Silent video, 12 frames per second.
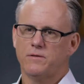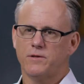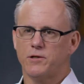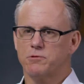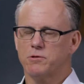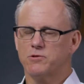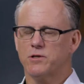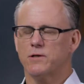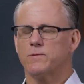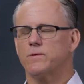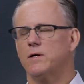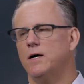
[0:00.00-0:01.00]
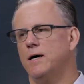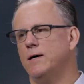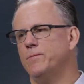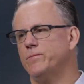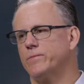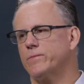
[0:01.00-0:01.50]
the eurozone,
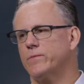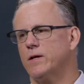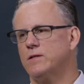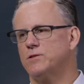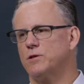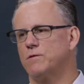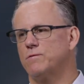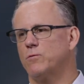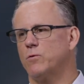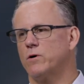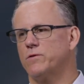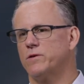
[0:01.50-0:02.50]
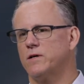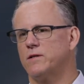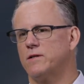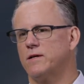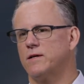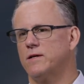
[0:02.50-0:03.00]
um, and so forth.
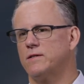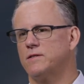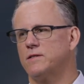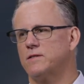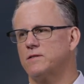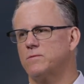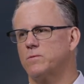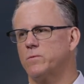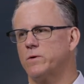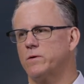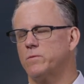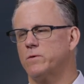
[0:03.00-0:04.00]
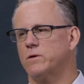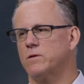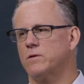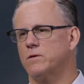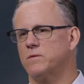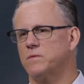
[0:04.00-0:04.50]
That uh, it's just we're, we're, a
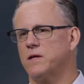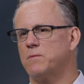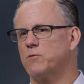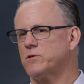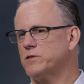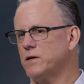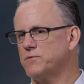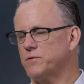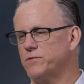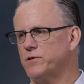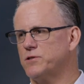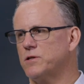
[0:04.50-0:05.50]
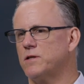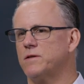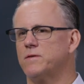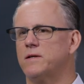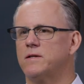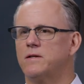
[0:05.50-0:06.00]
lot more self-sufficient,
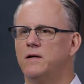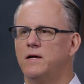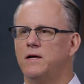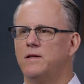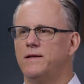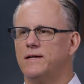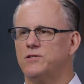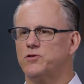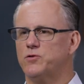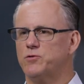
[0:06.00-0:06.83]
and, and, that's